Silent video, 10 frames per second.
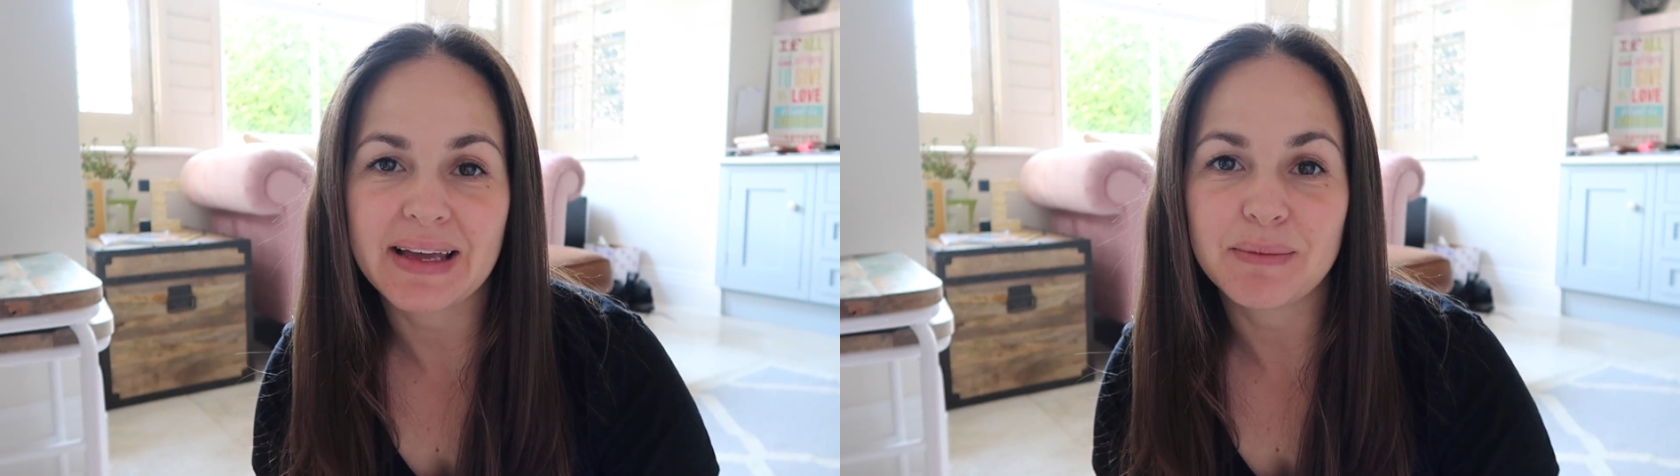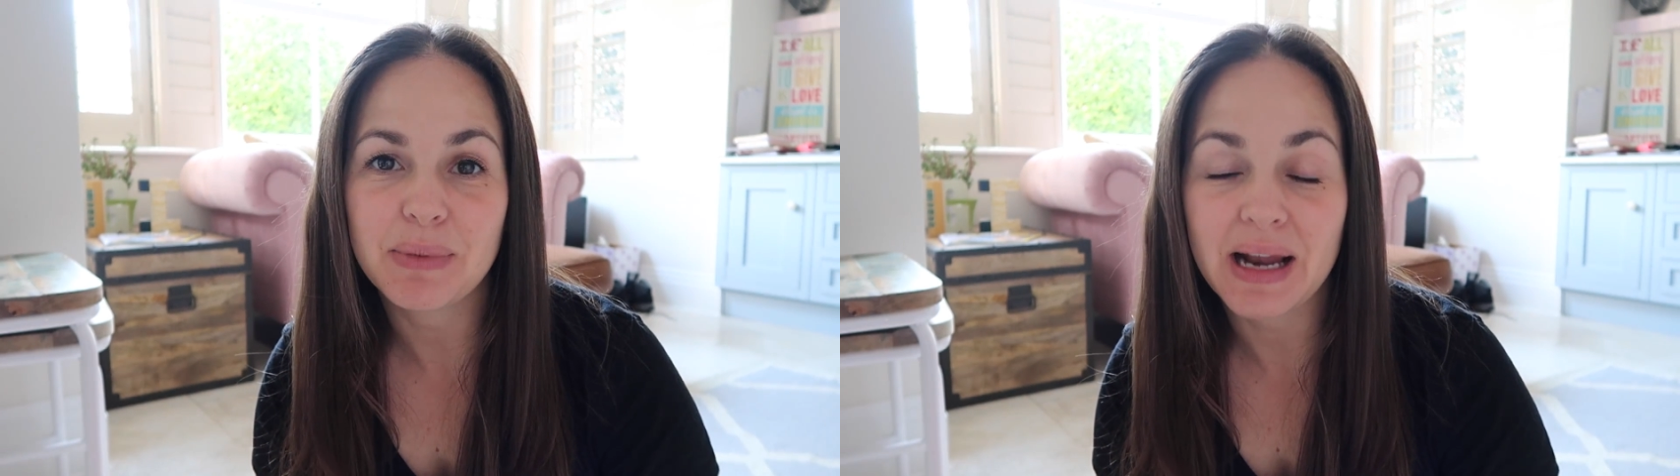
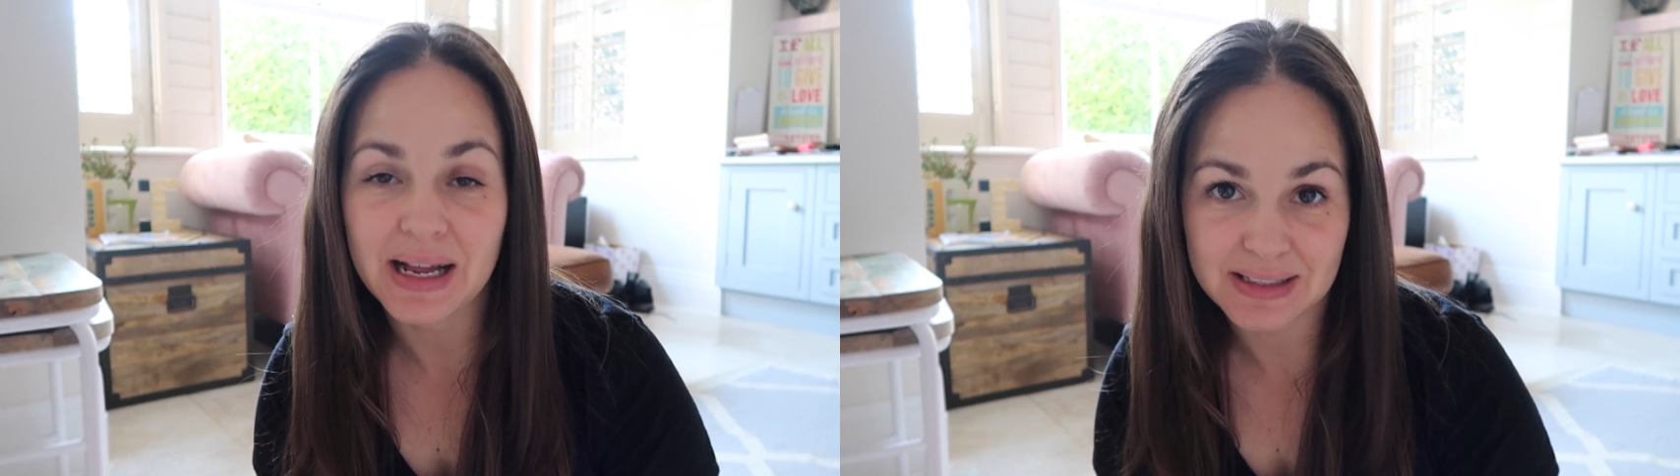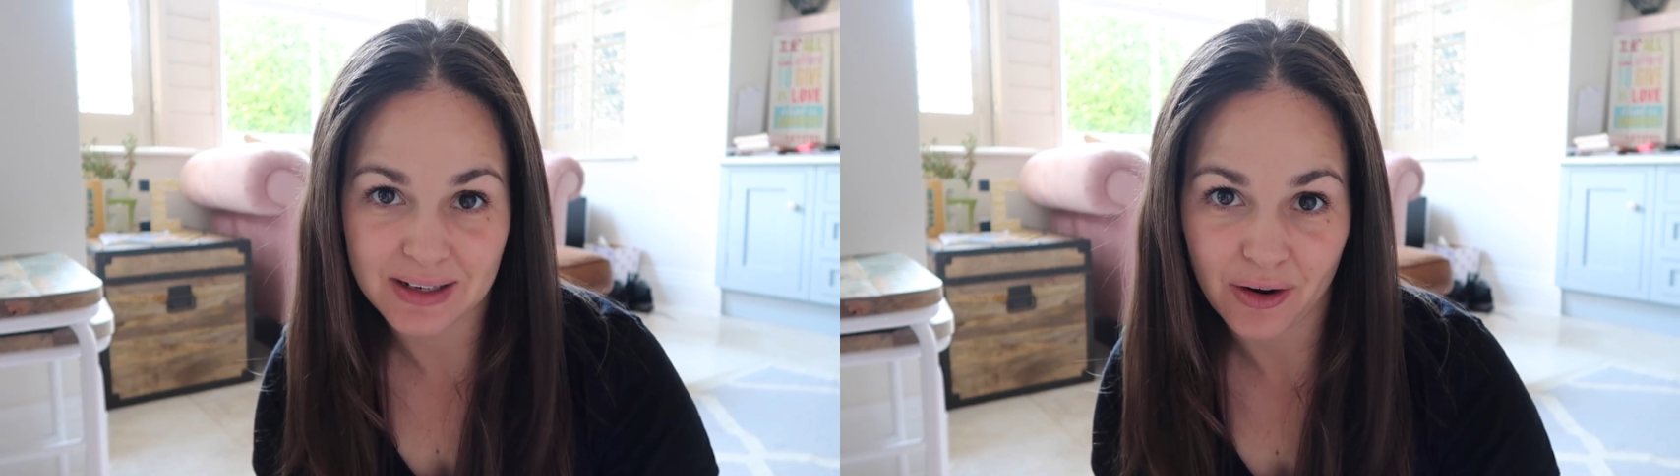in
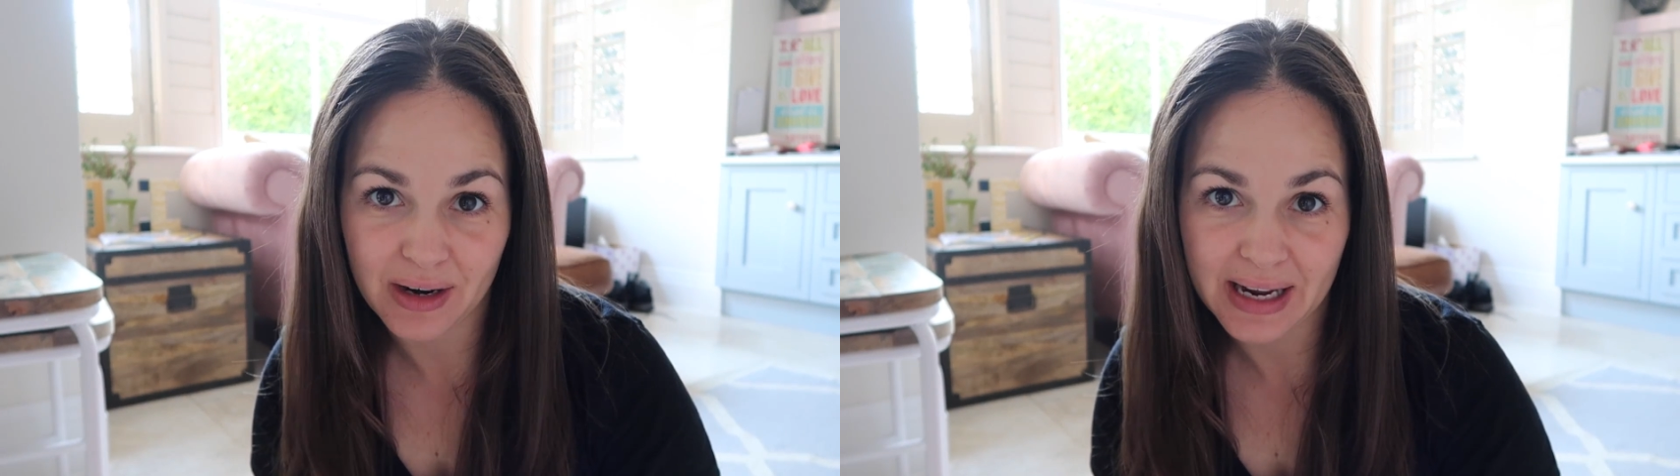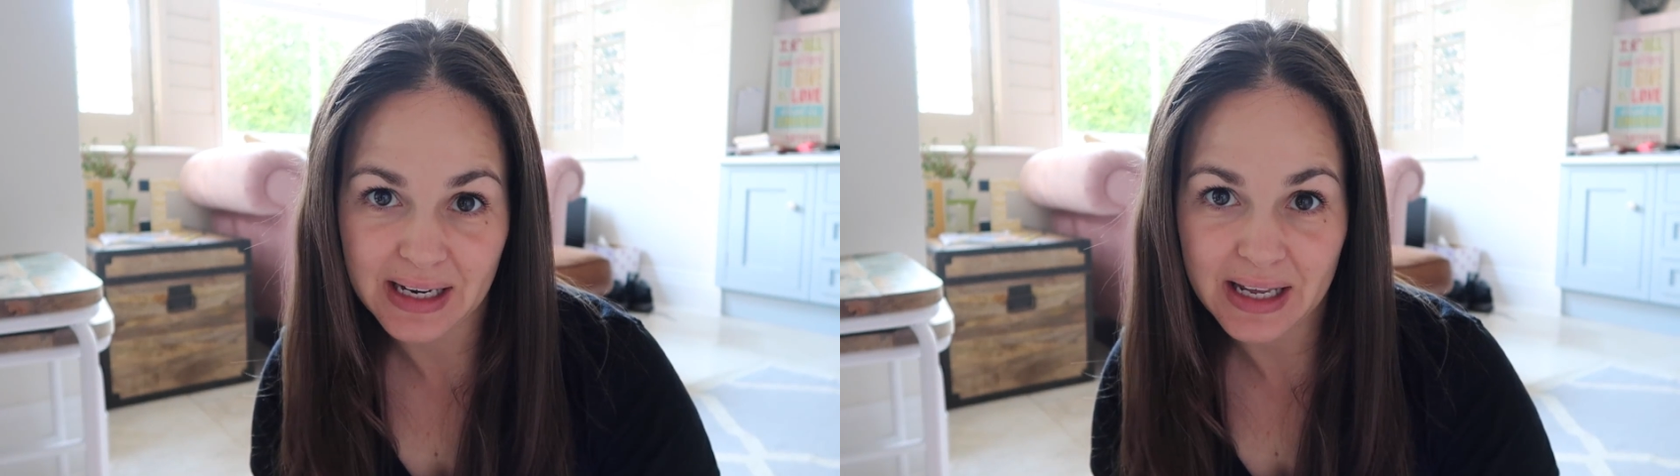plaits a
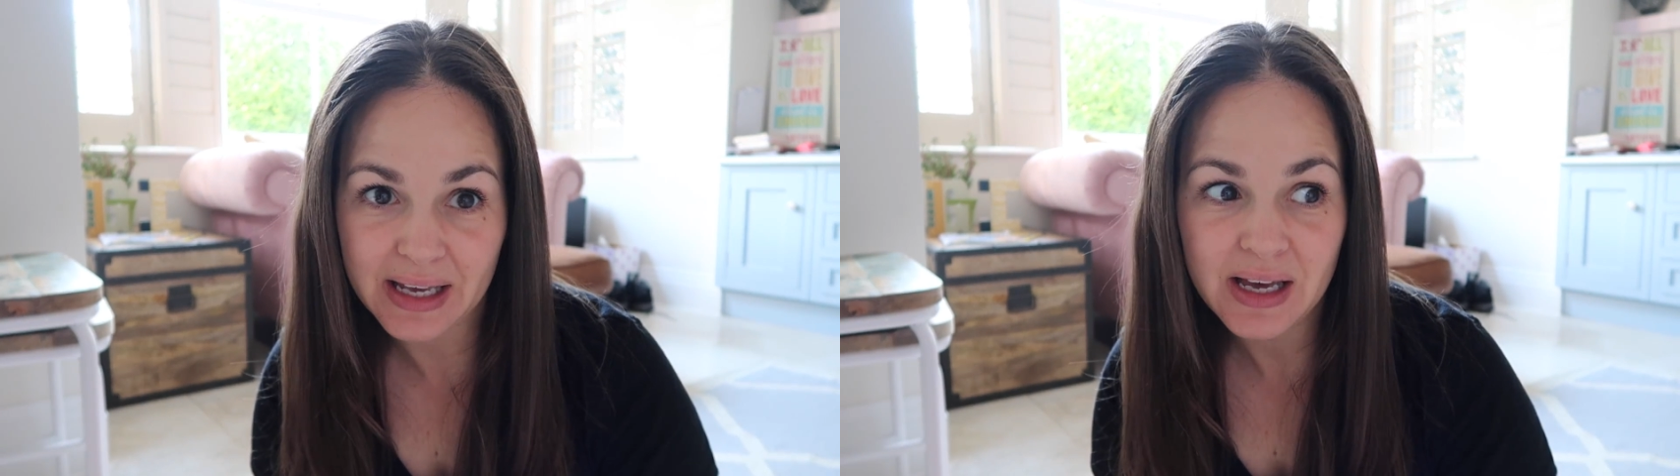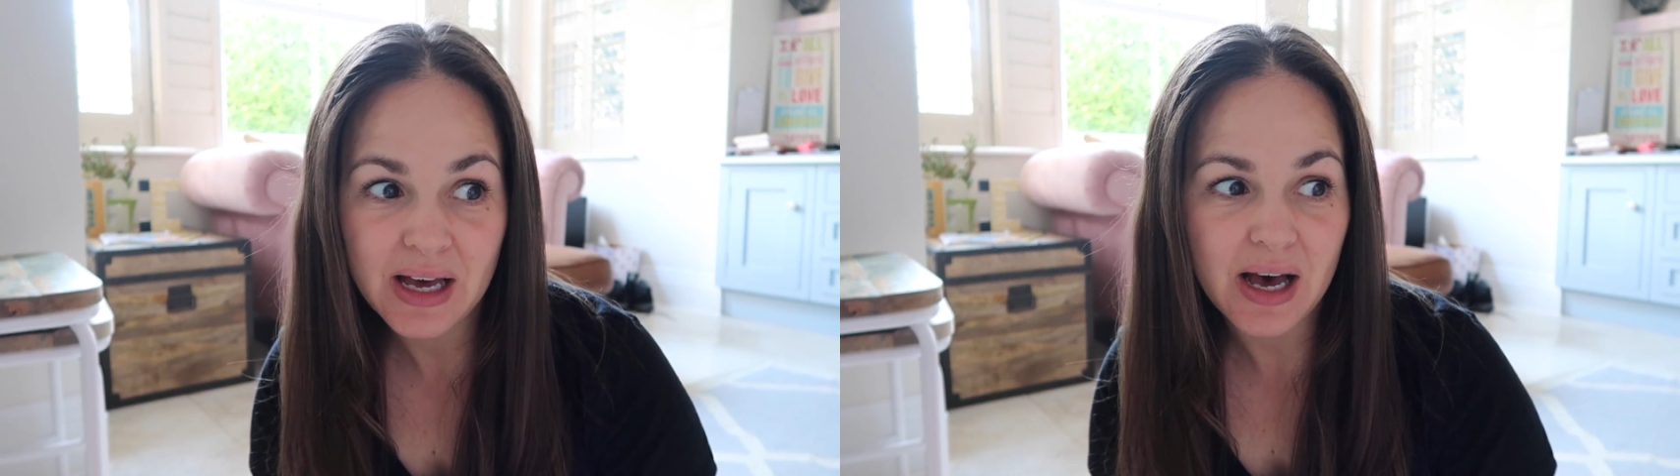lot
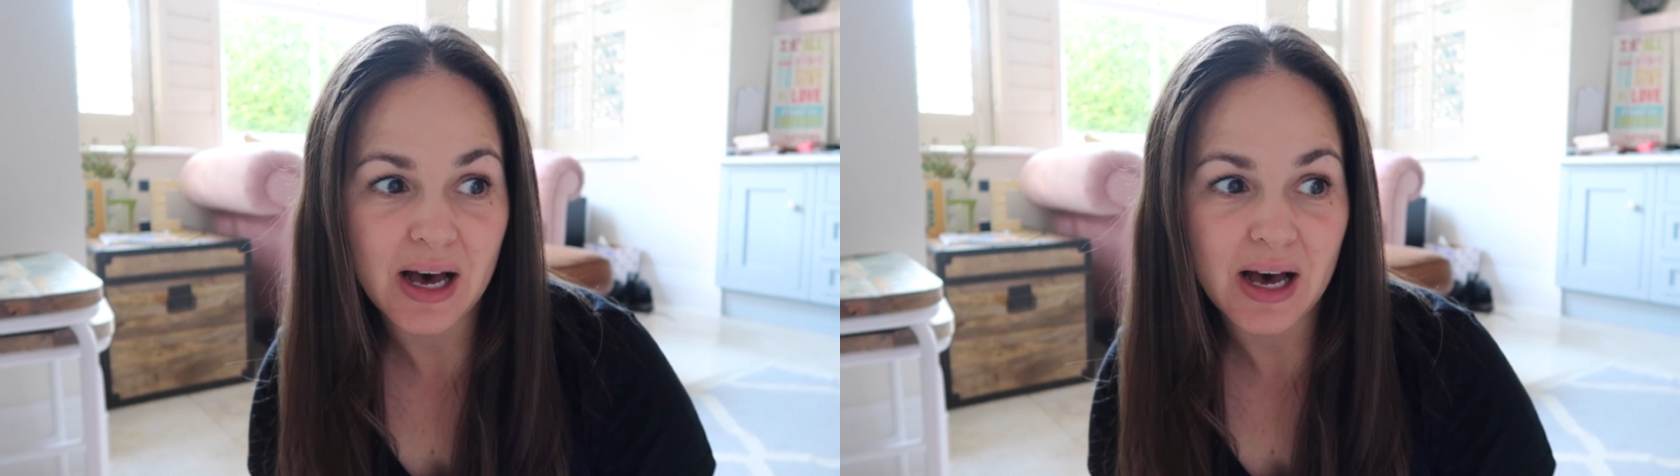lately.